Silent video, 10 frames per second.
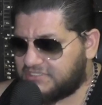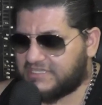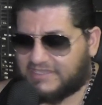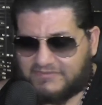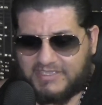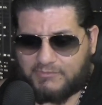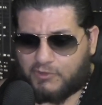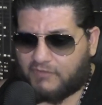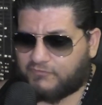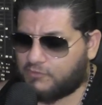give him a
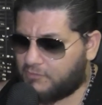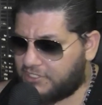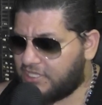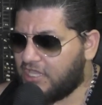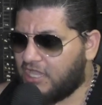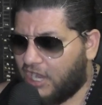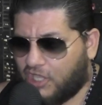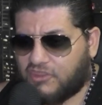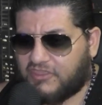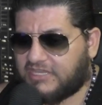run for his money
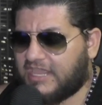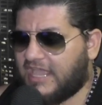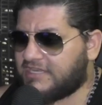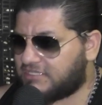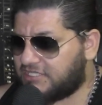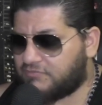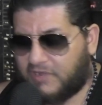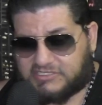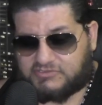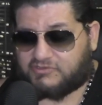other than an elite
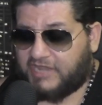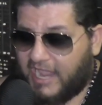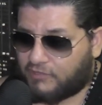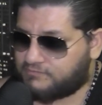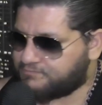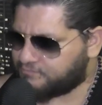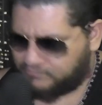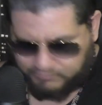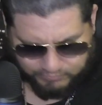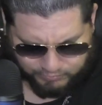wrestler. Now,
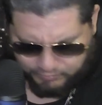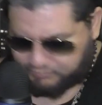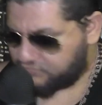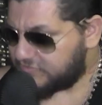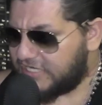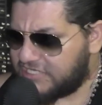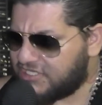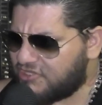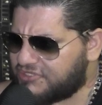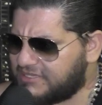
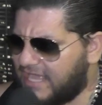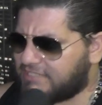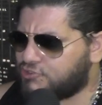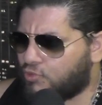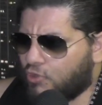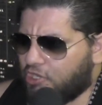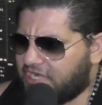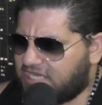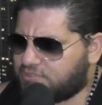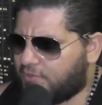another thing that Joe Rogan
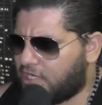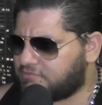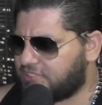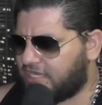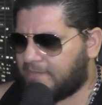actually brought up tonight.